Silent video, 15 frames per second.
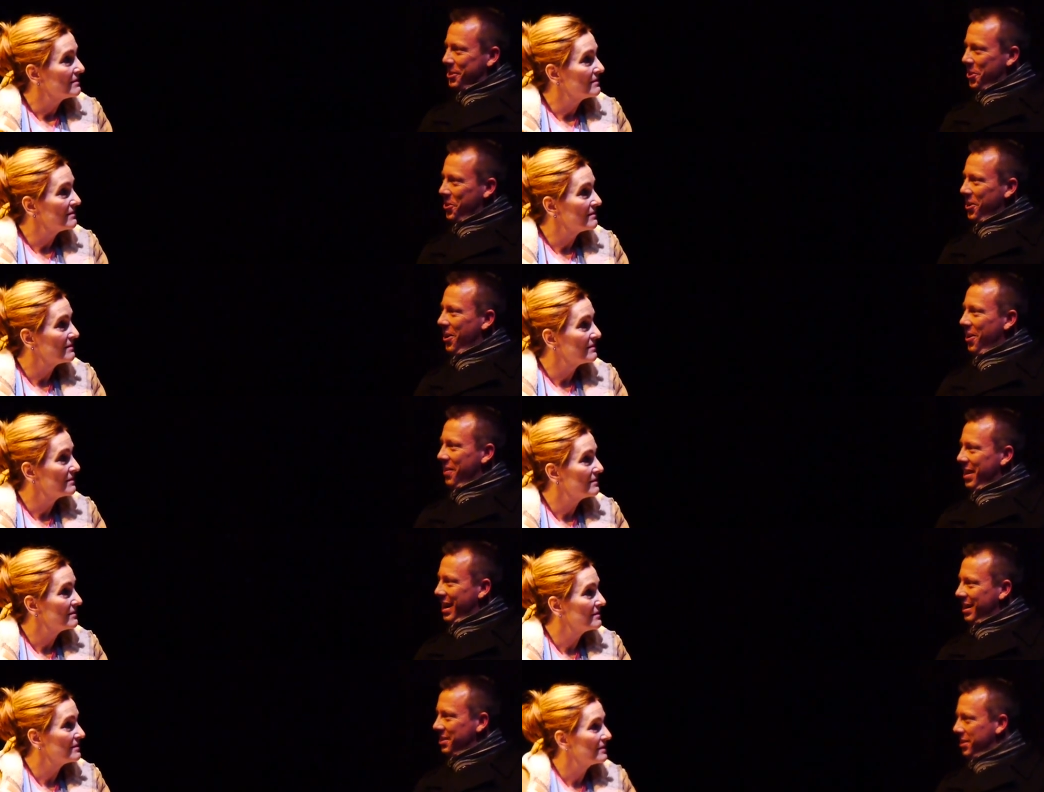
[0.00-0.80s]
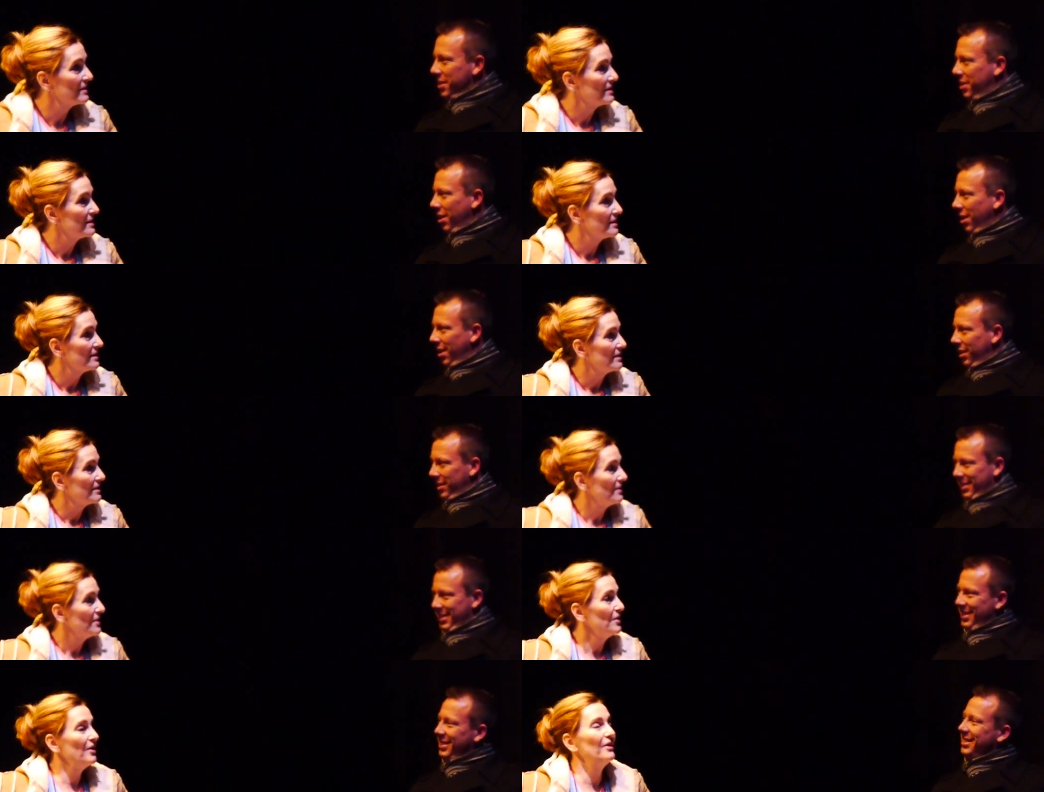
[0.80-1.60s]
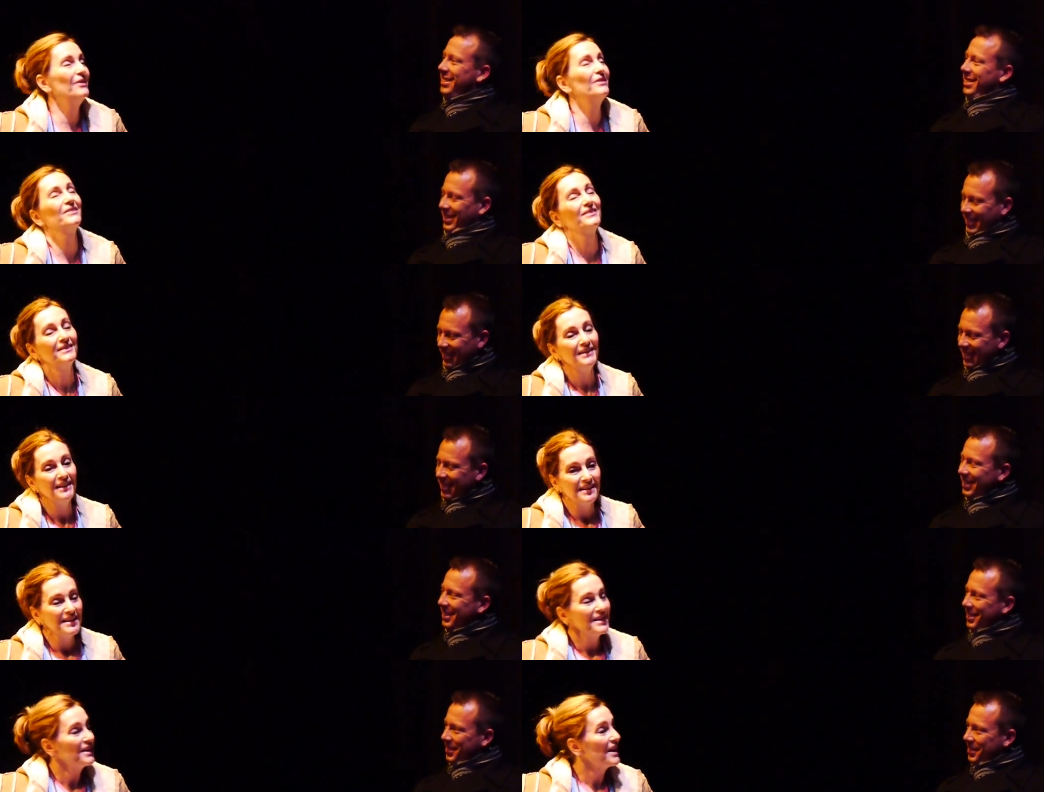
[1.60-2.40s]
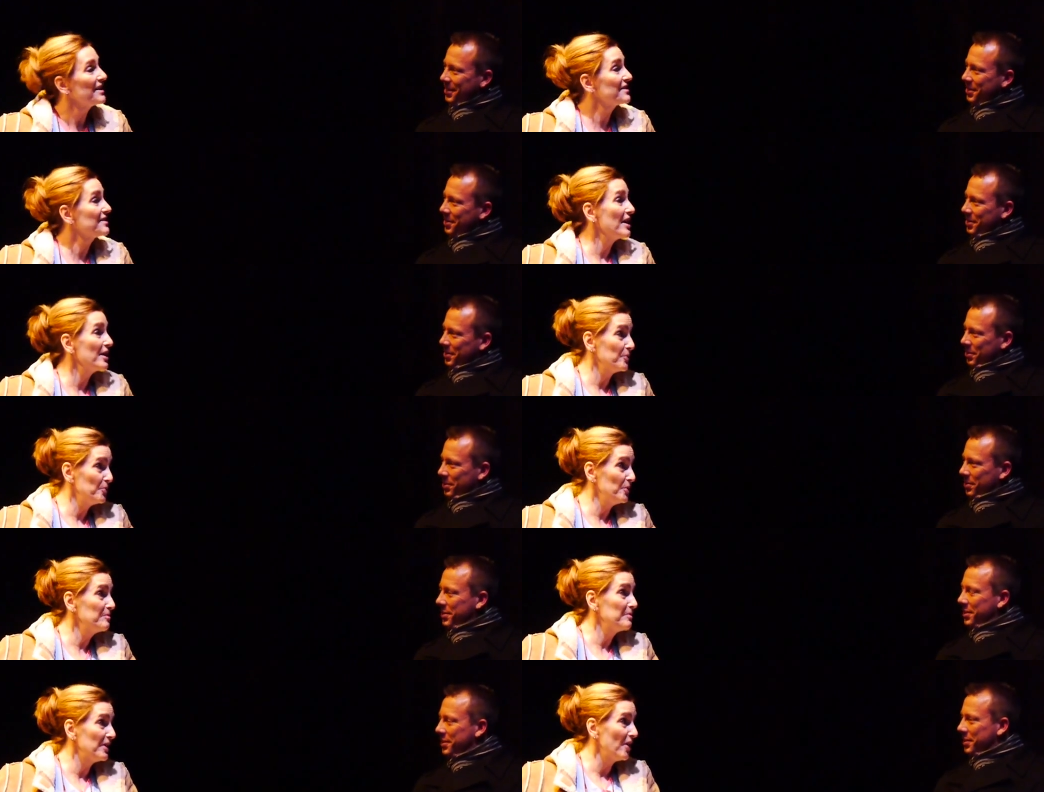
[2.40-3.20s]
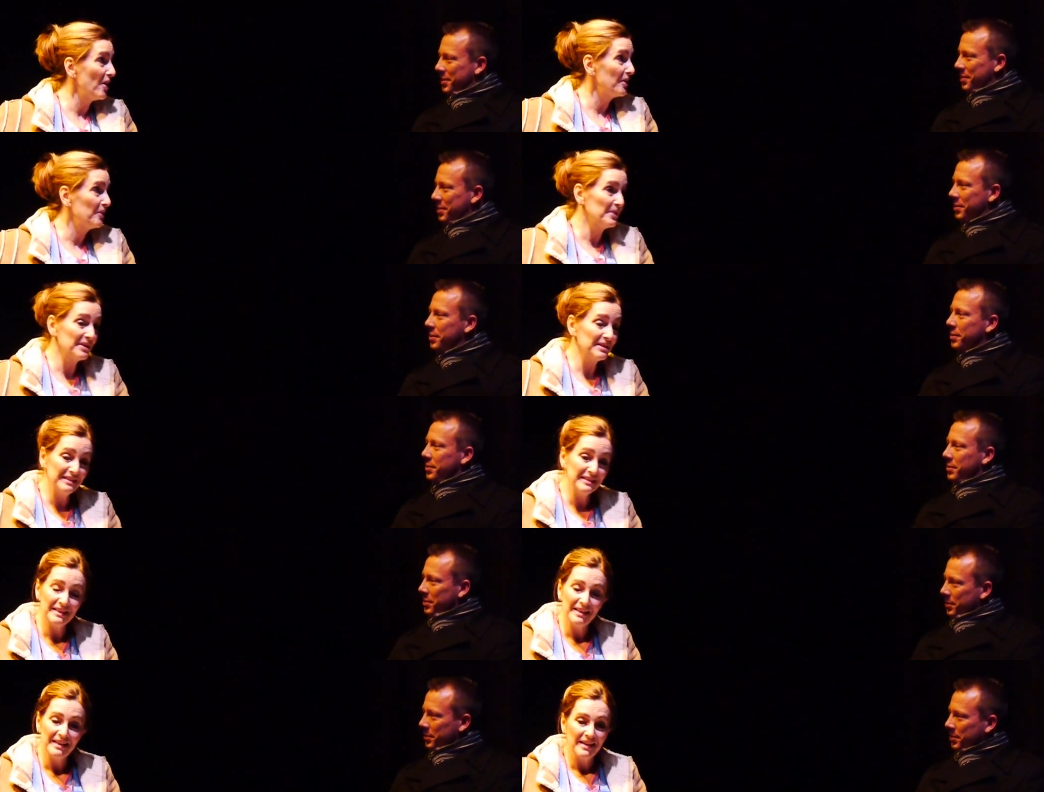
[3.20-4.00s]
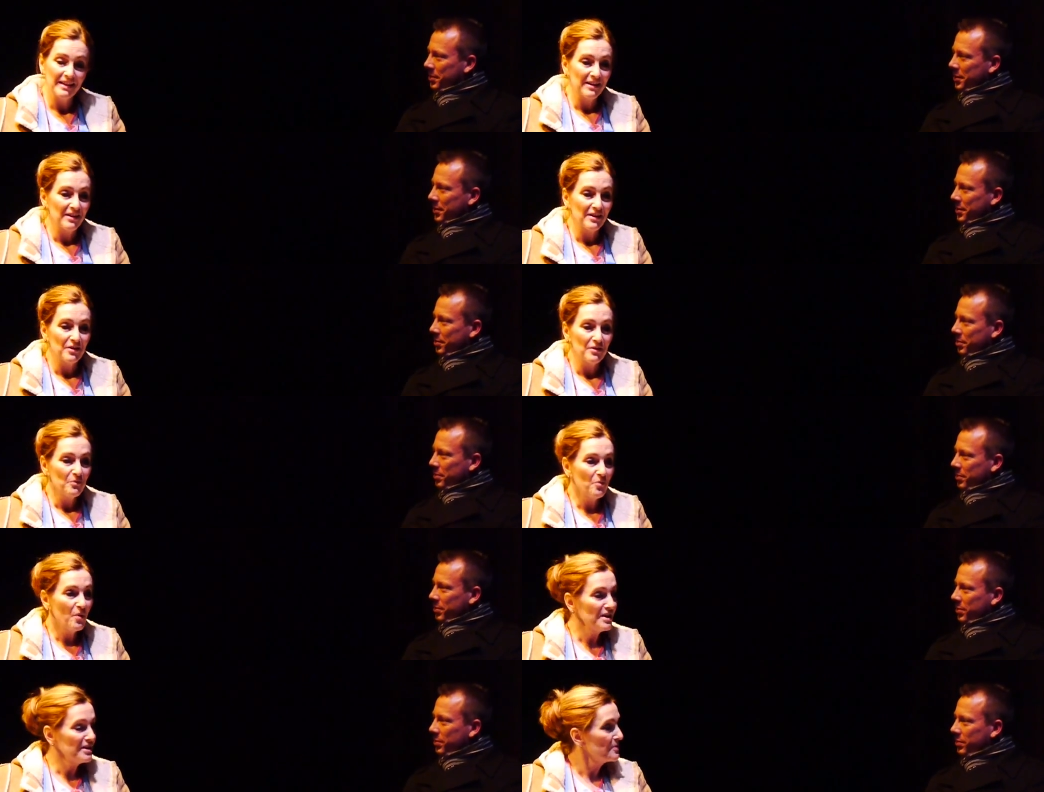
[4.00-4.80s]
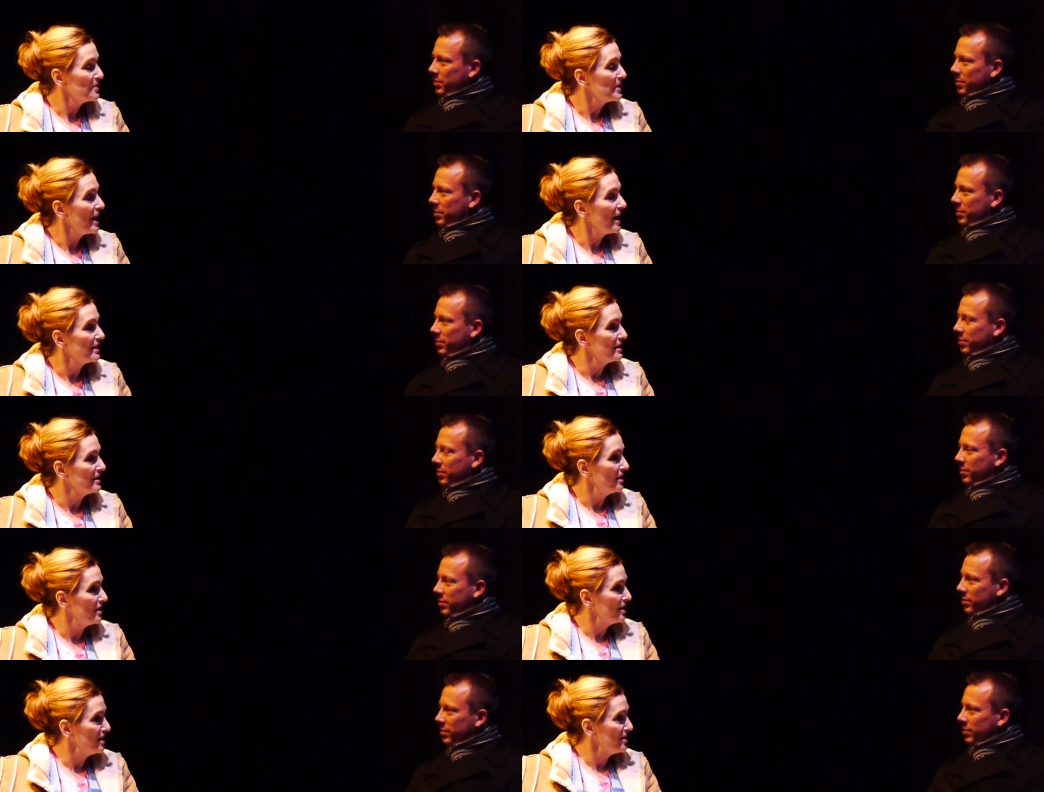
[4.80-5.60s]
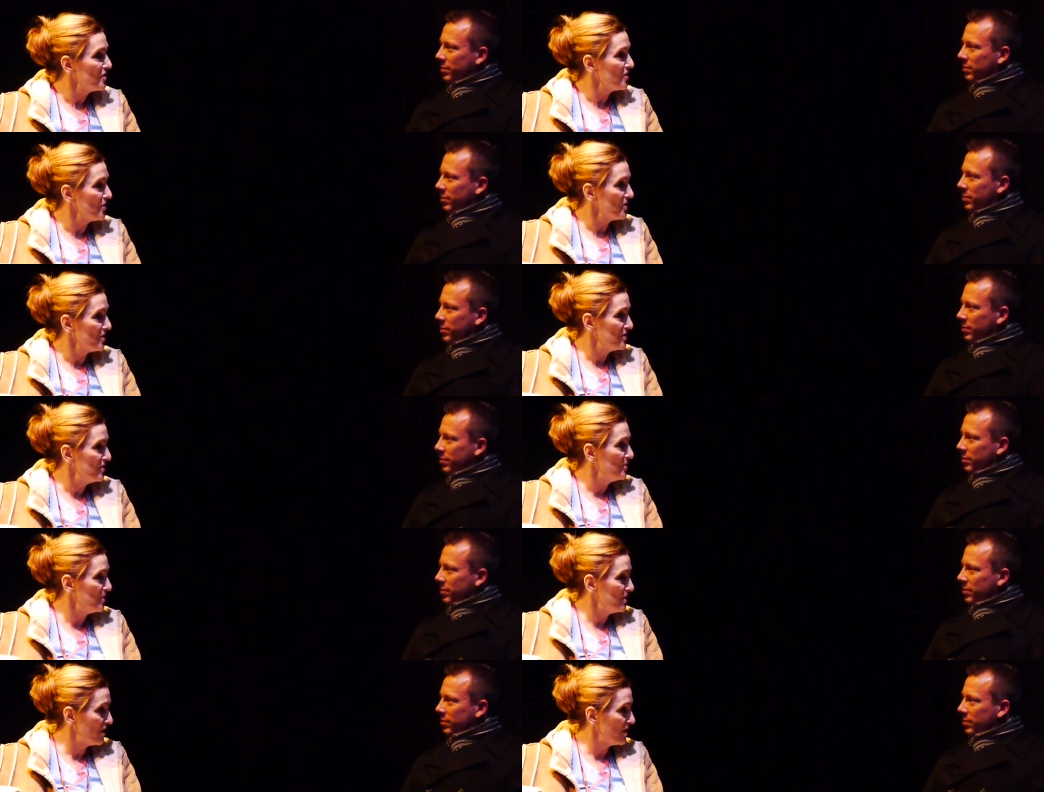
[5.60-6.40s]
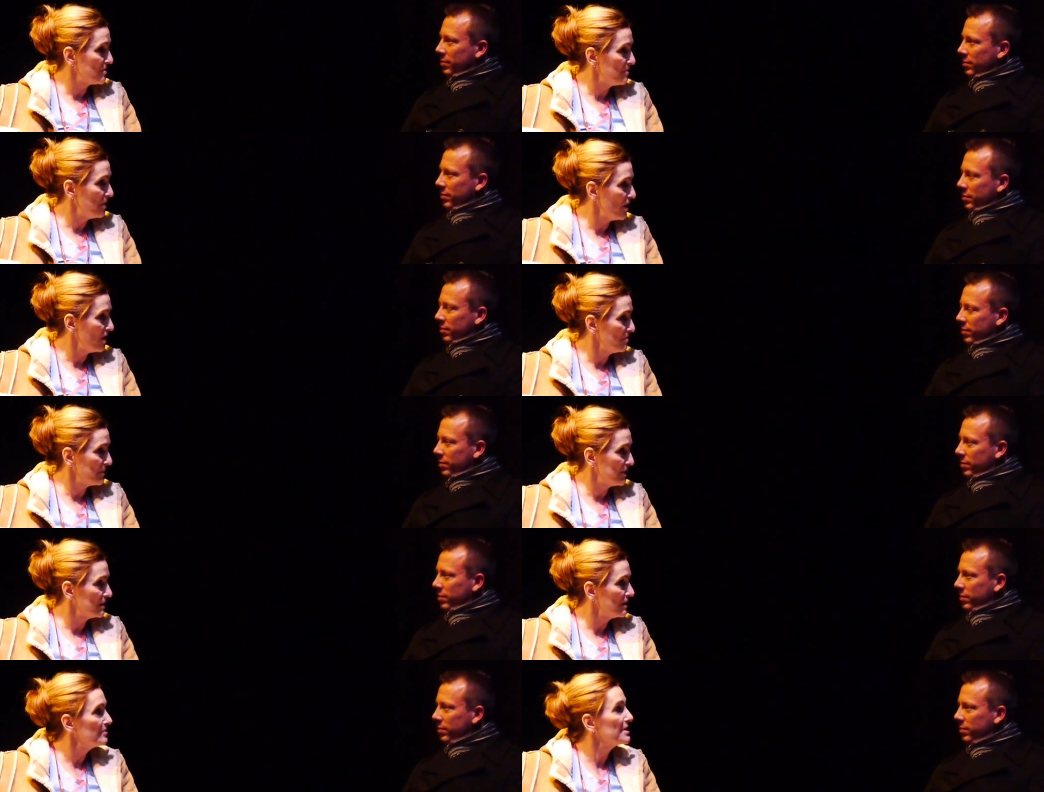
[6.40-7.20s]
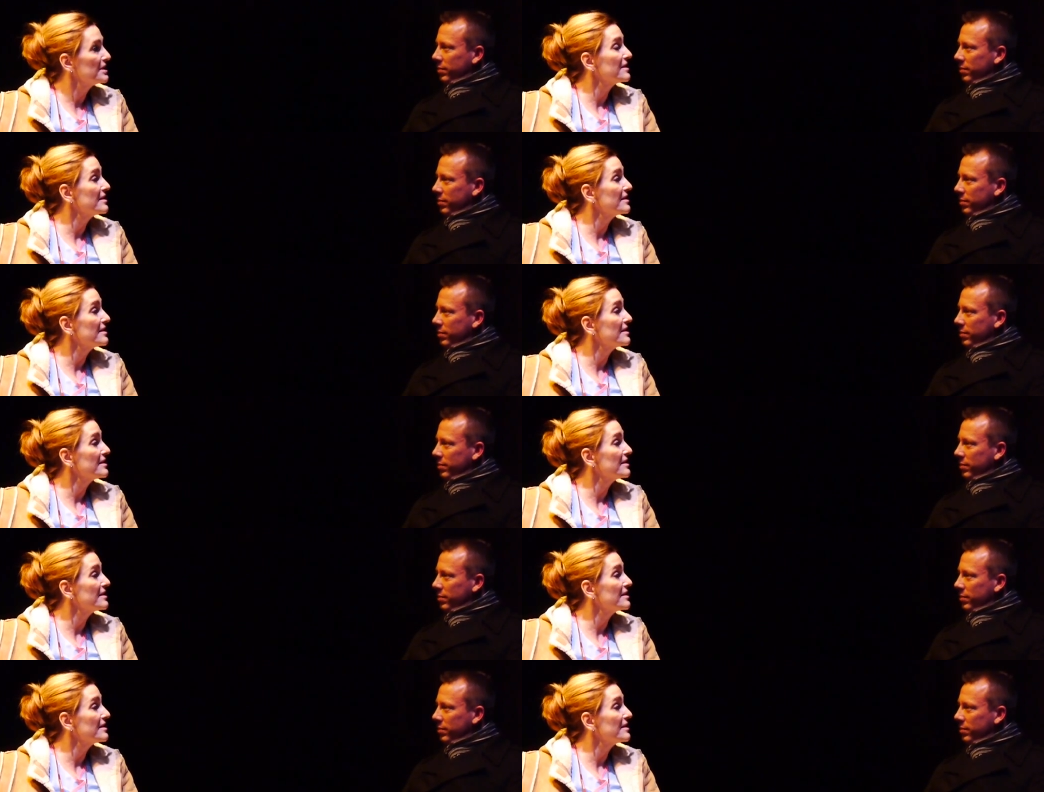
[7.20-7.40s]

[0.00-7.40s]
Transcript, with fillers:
Speaker 1: from his own hall that answered the call.
Speaker 2: Oh, yes, that would be awkward. Once we had a young intern new in our department come